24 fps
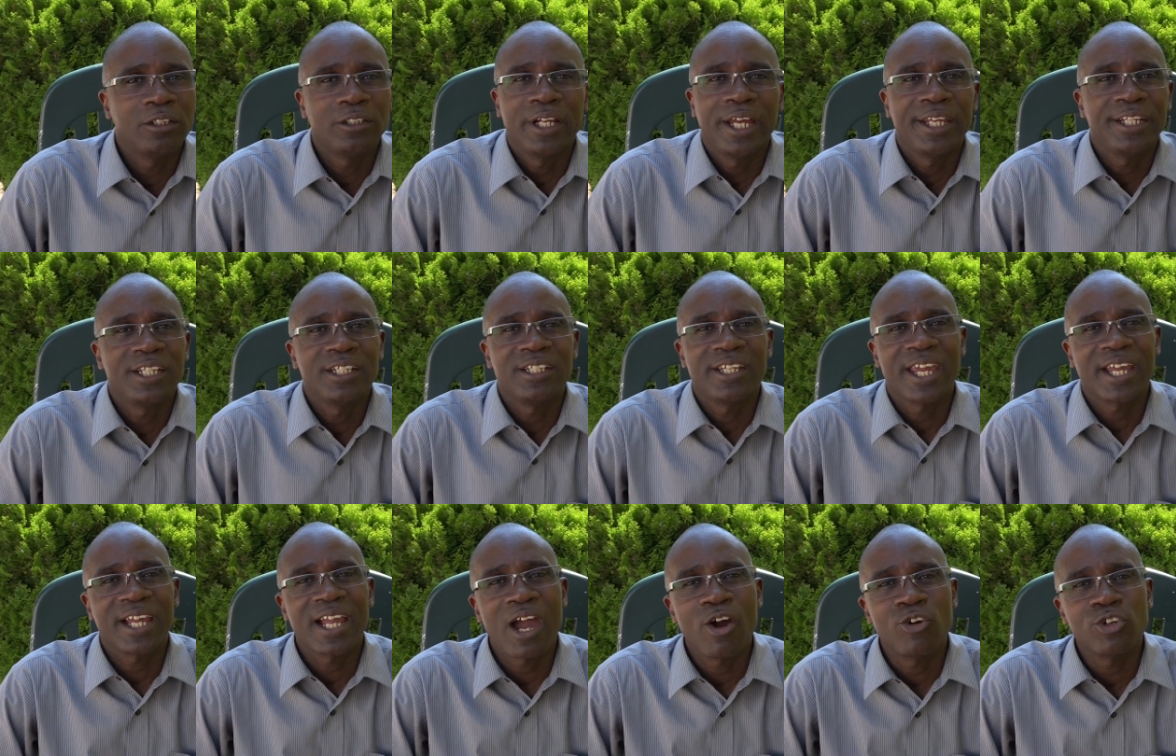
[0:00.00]
and then
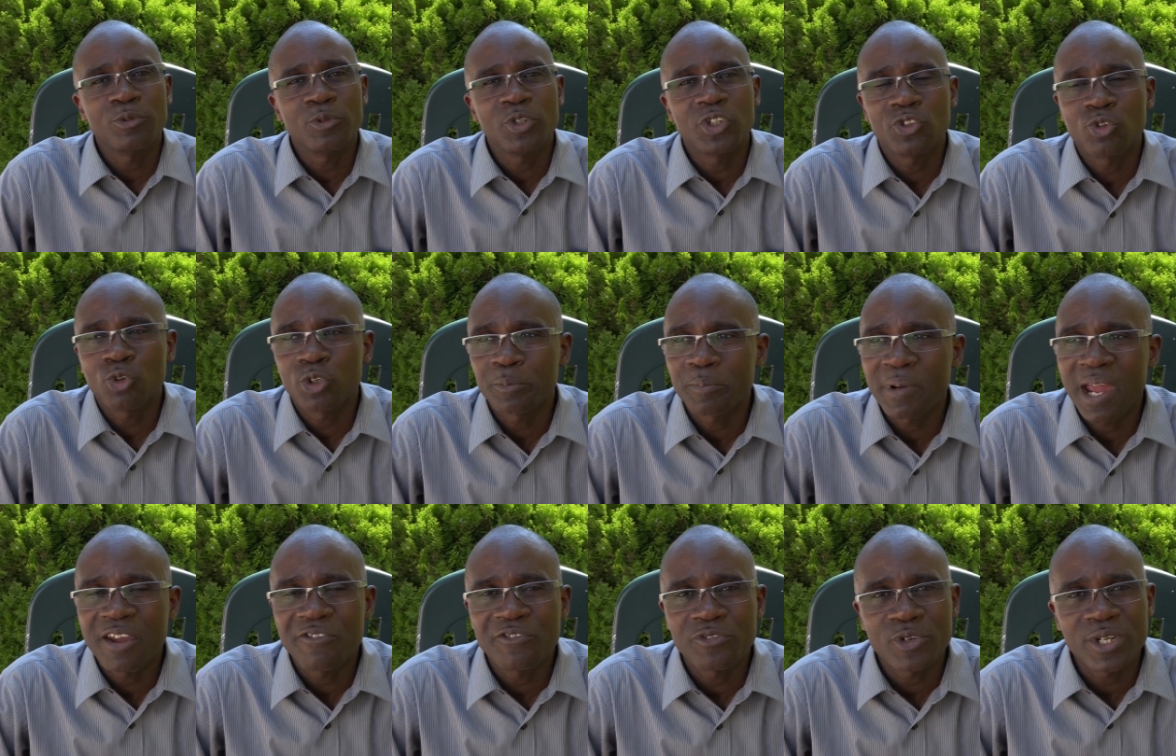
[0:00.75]
hang out with
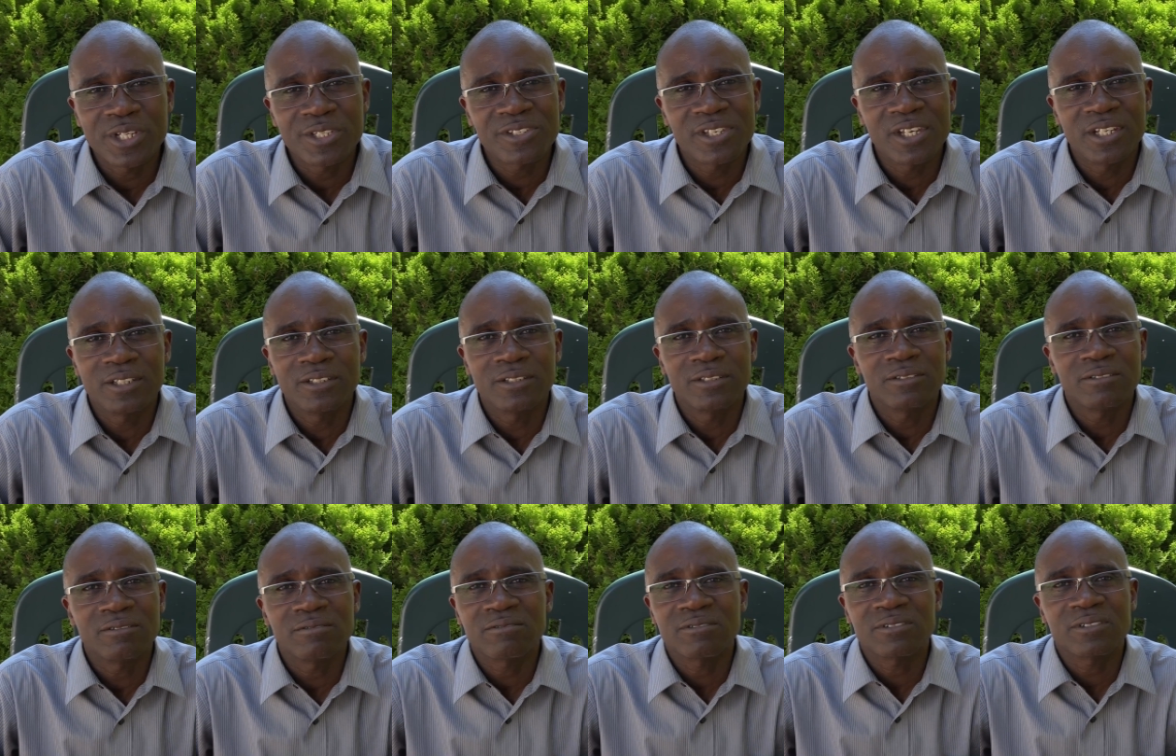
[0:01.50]
my friends
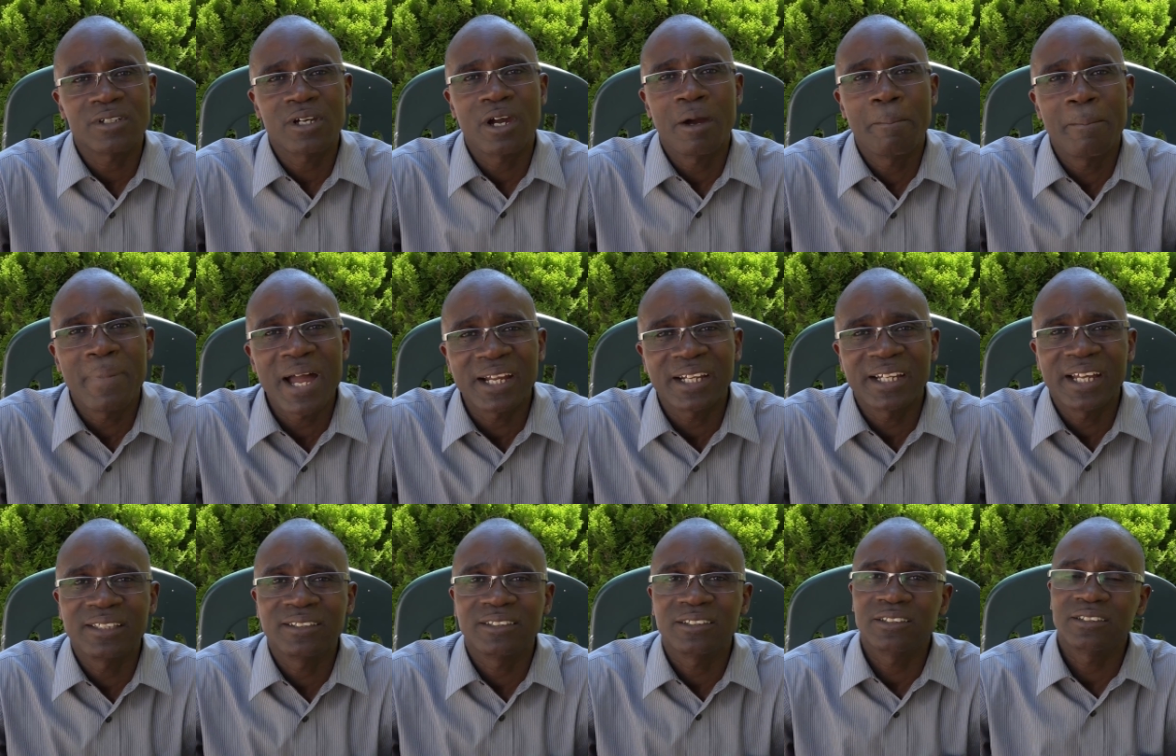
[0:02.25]
and come back
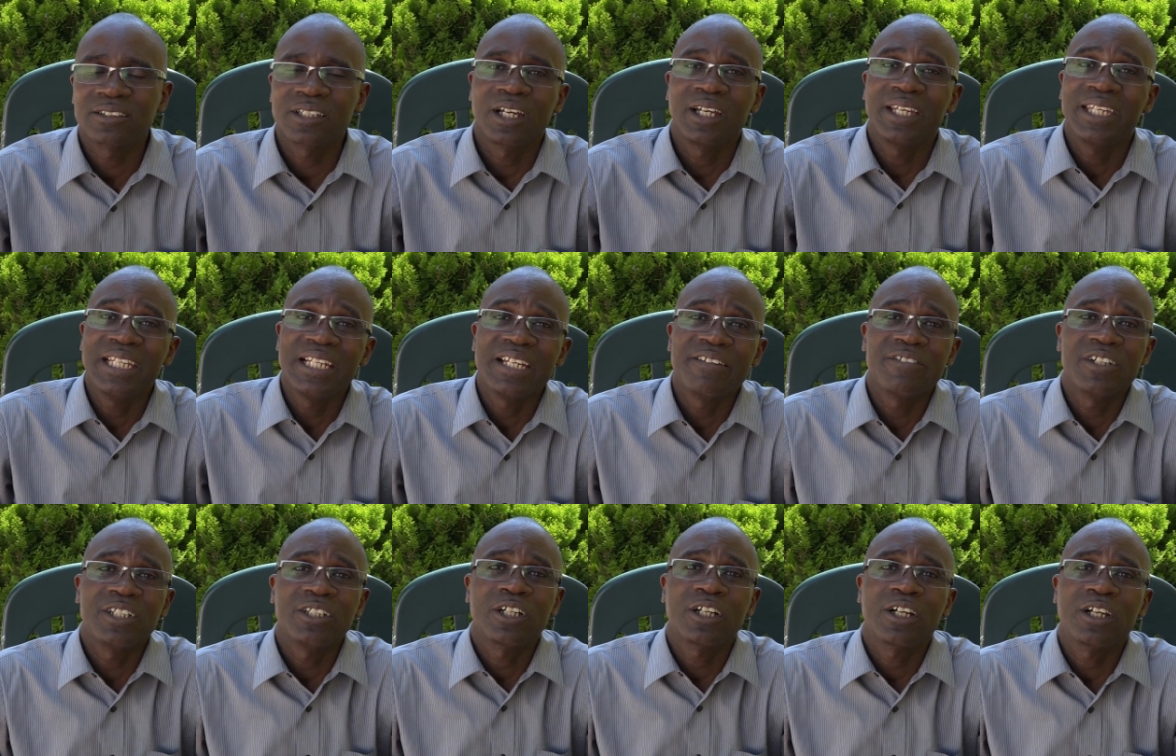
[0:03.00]
at
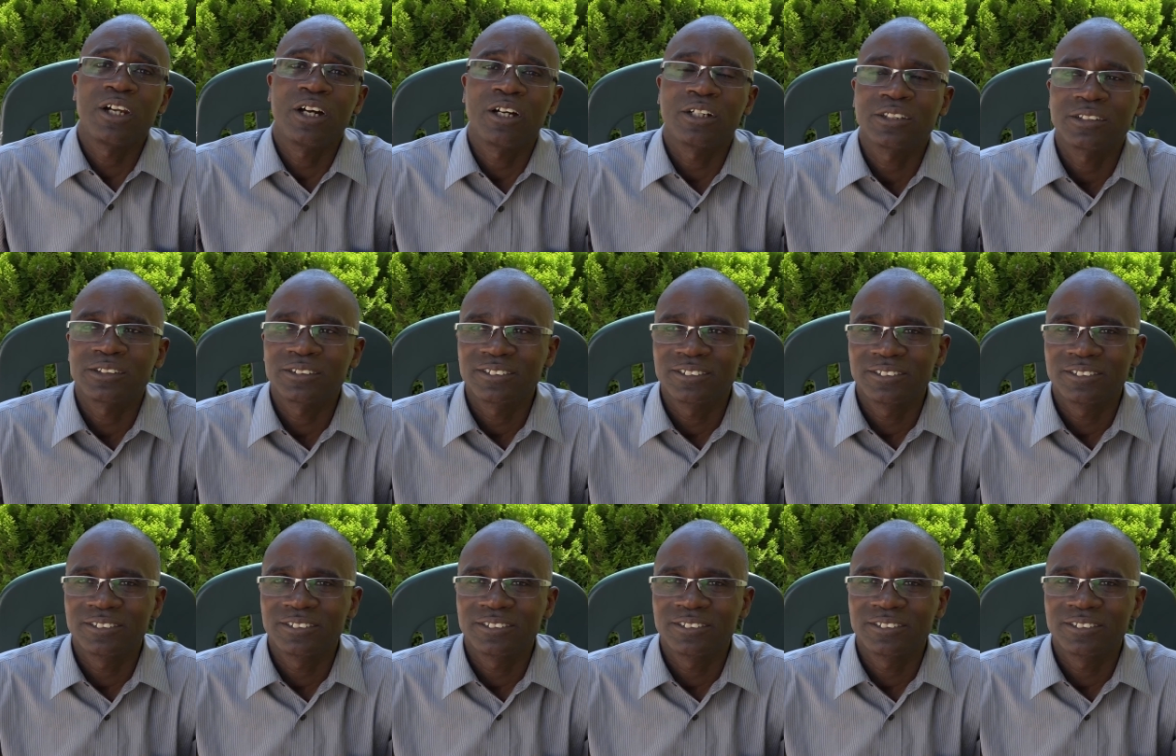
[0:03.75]
11 o'clock.